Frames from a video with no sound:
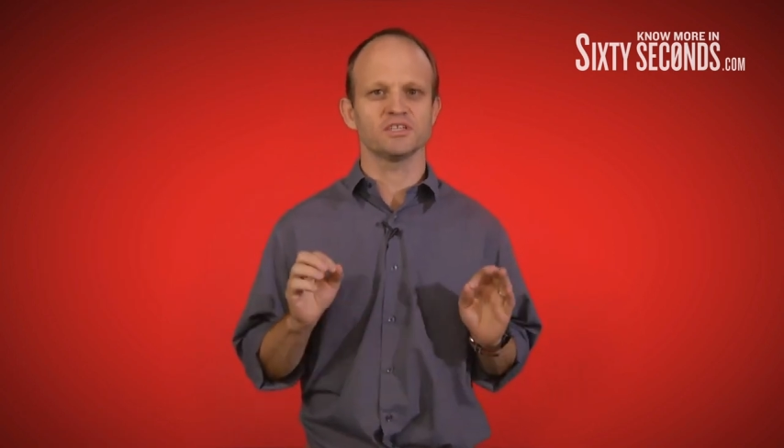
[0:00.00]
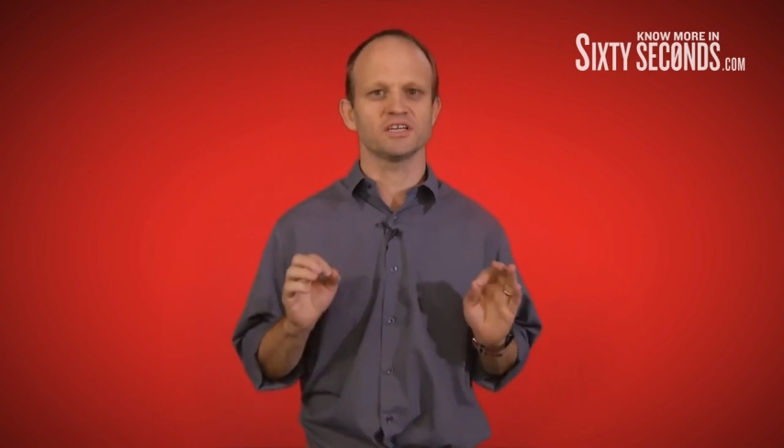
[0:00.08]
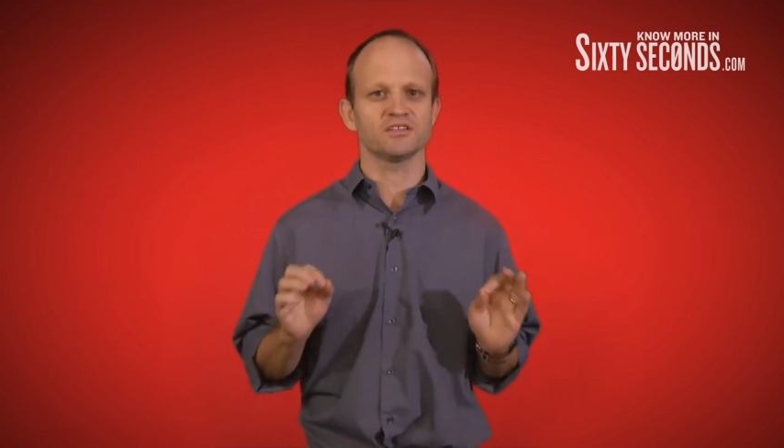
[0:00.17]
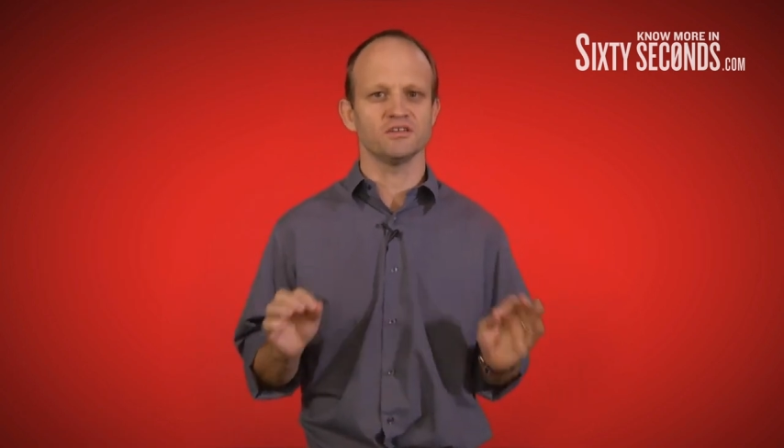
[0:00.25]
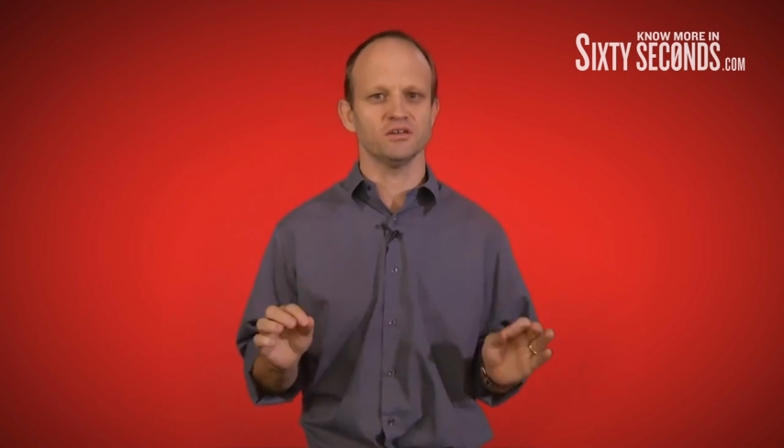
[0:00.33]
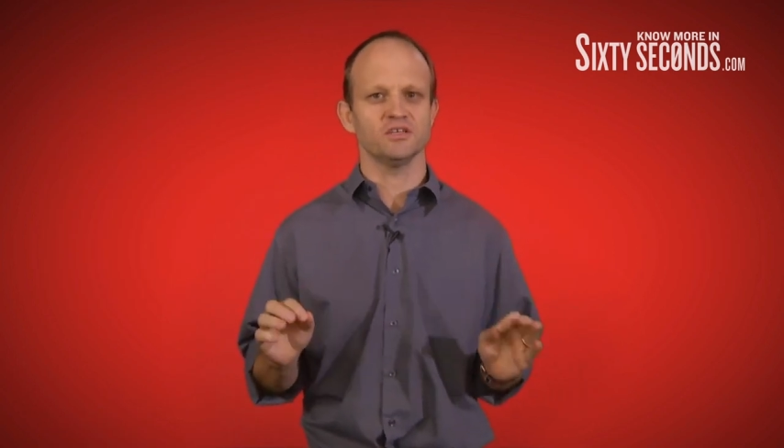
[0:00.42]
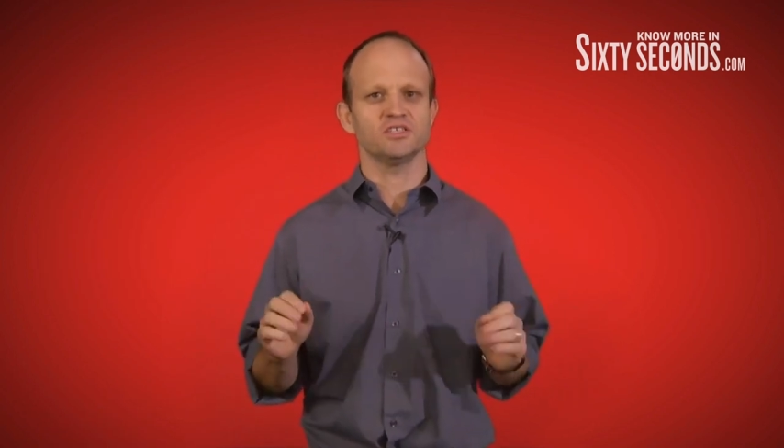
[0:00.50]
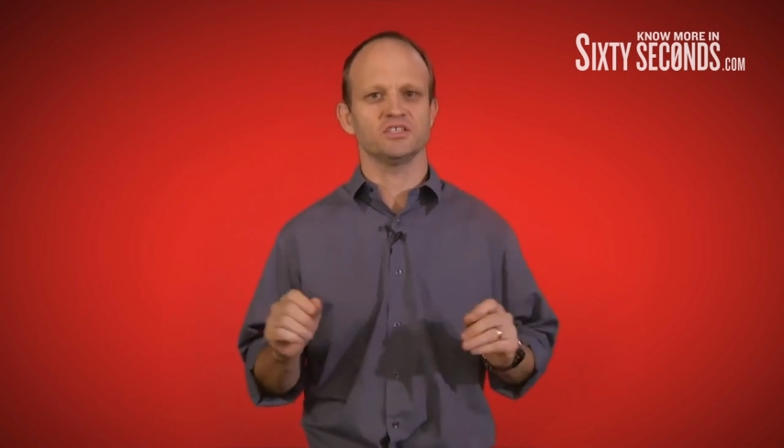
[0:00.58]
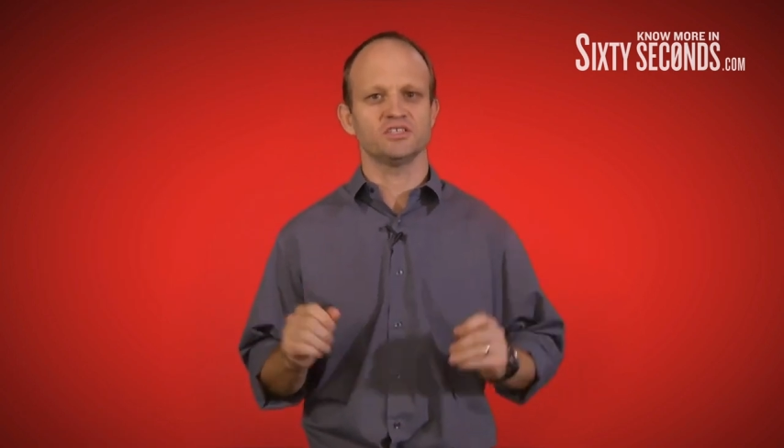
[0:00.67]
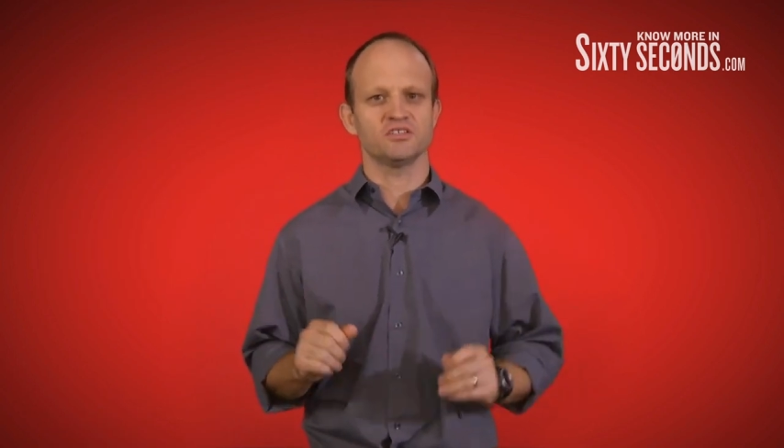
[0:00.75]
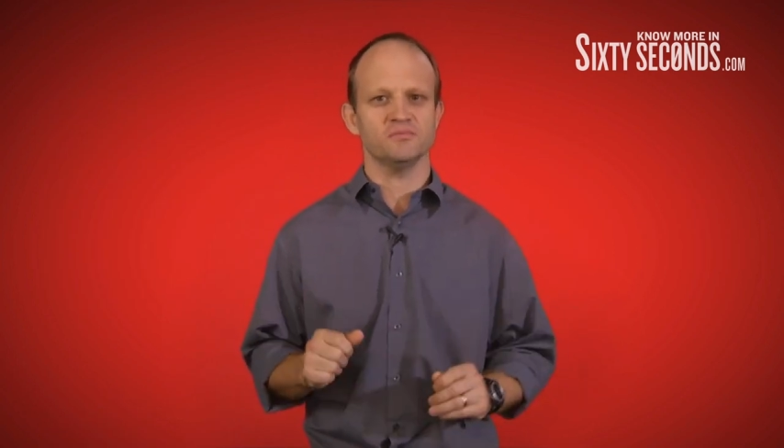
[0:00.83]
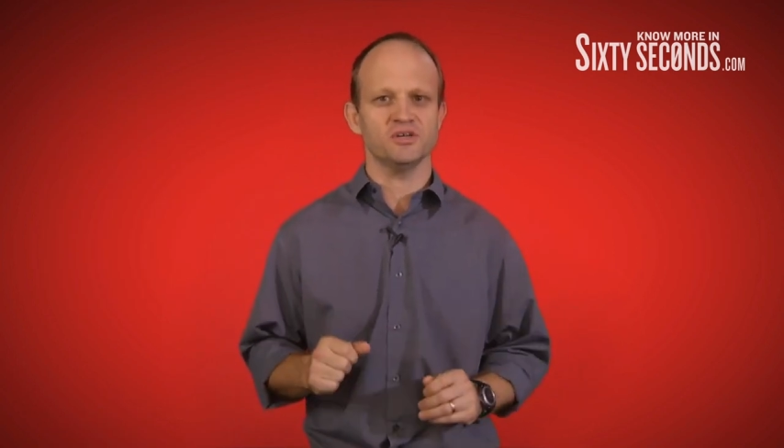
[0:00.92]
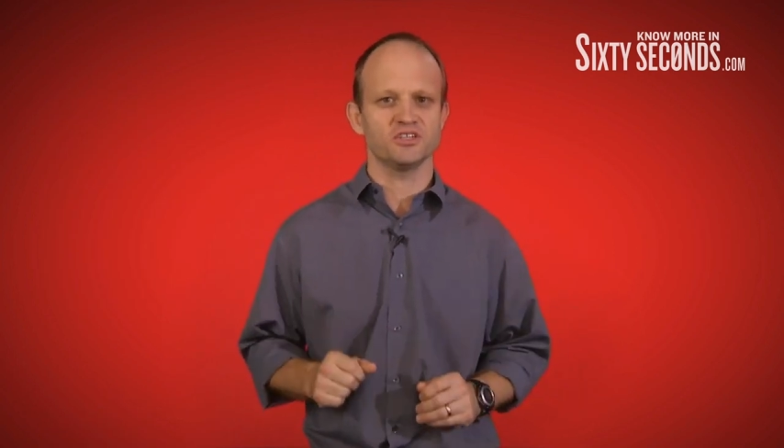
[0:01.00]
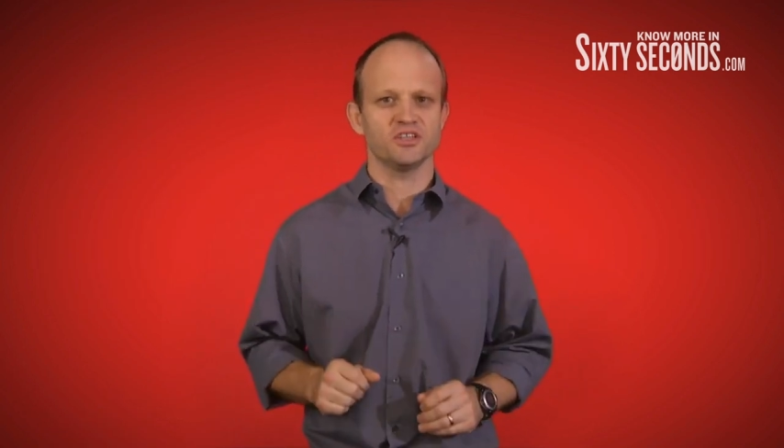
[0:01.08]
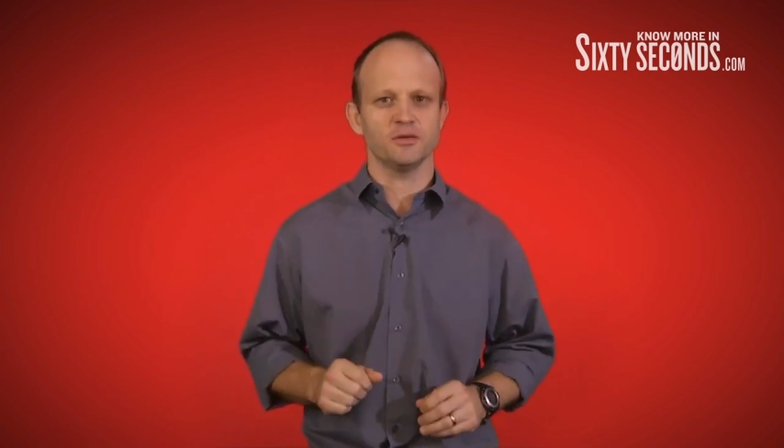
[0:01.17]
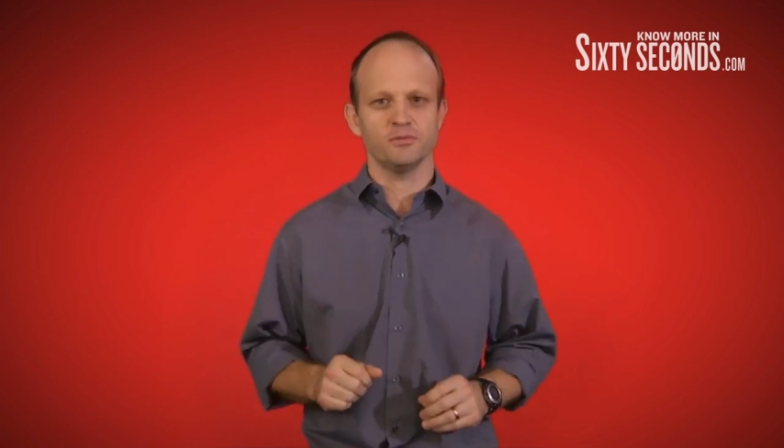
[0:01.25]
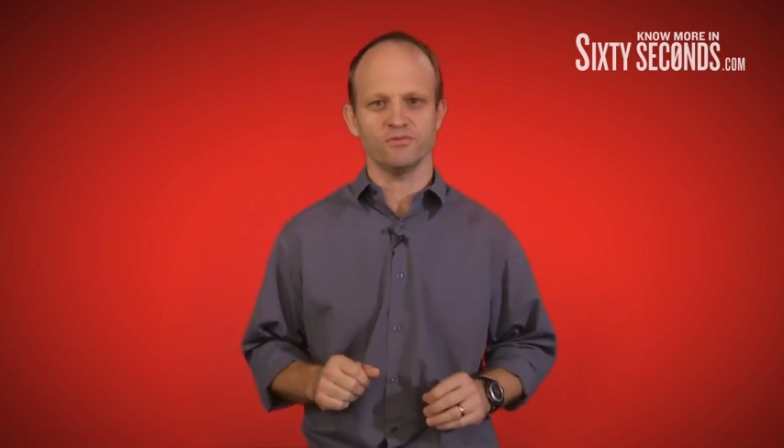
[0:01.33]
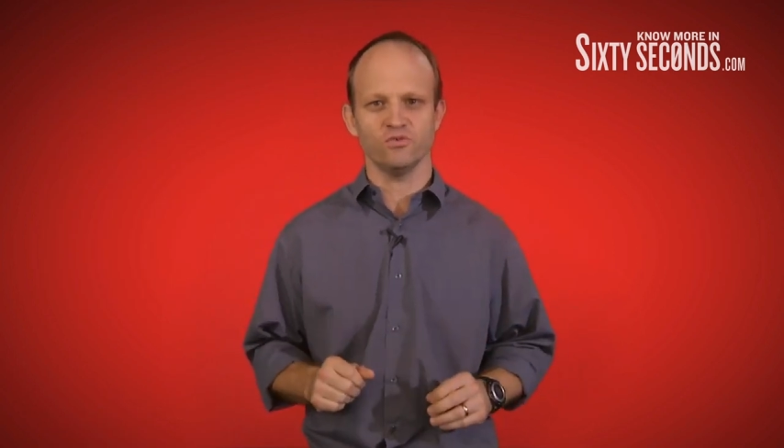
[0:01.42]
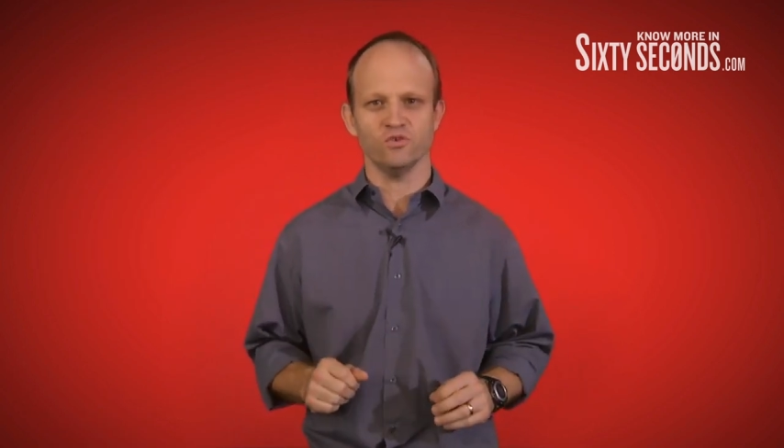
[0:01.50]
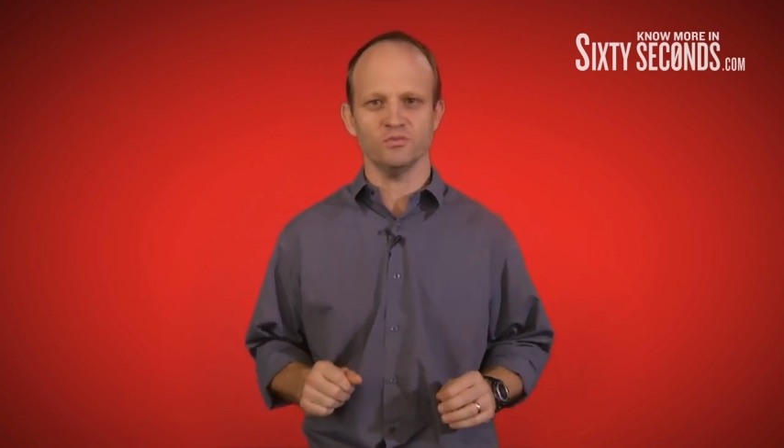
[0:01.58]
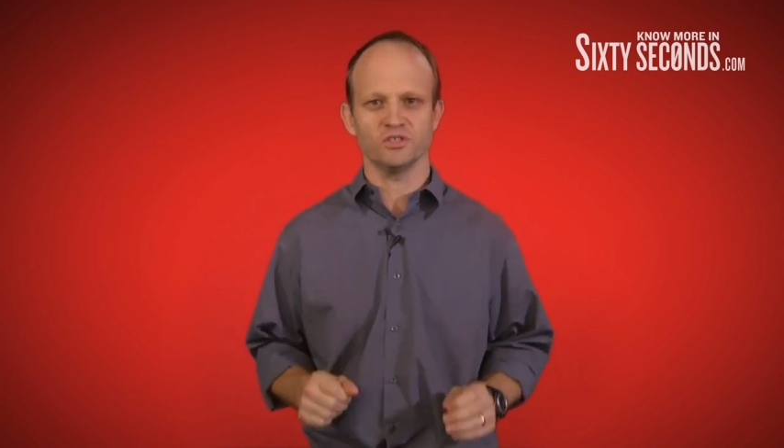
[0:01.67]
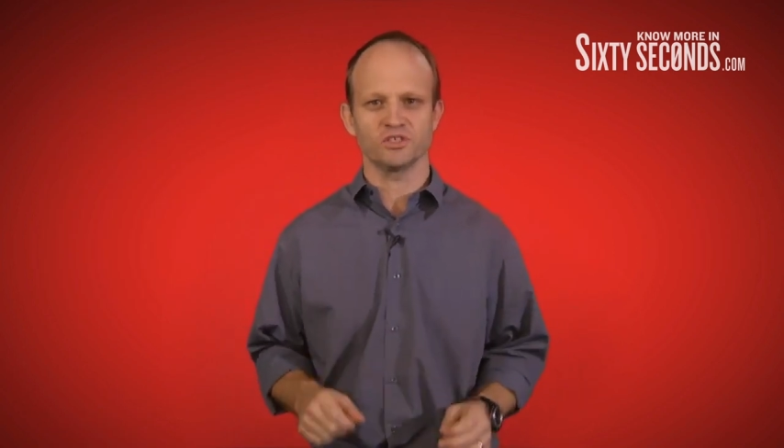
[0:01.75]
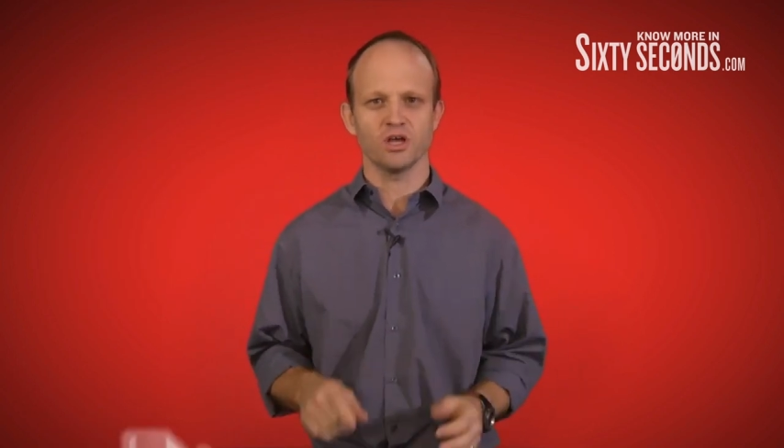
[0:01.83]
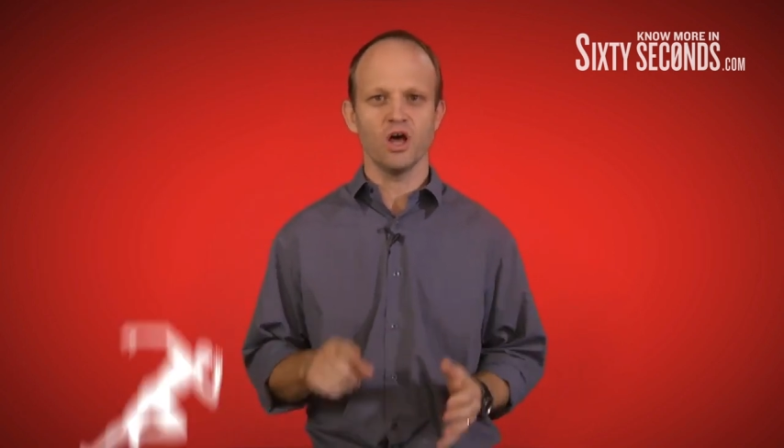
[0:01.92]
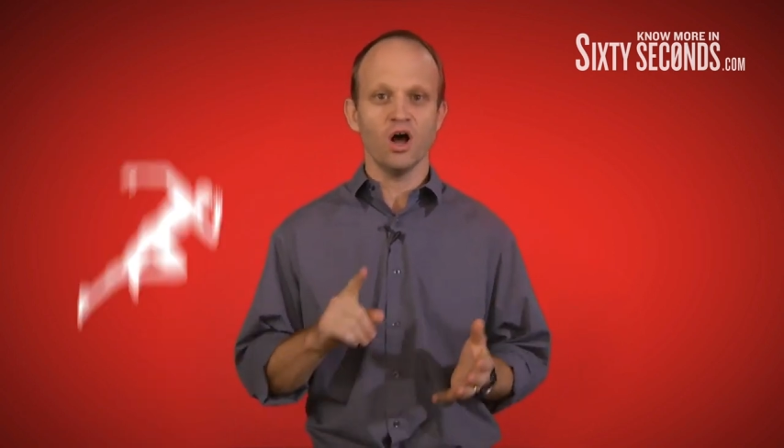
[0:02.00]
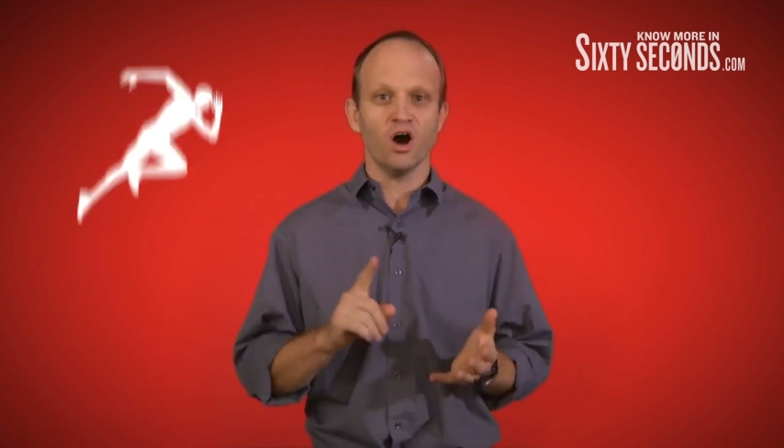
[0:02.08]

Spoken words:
technologies to measure their performance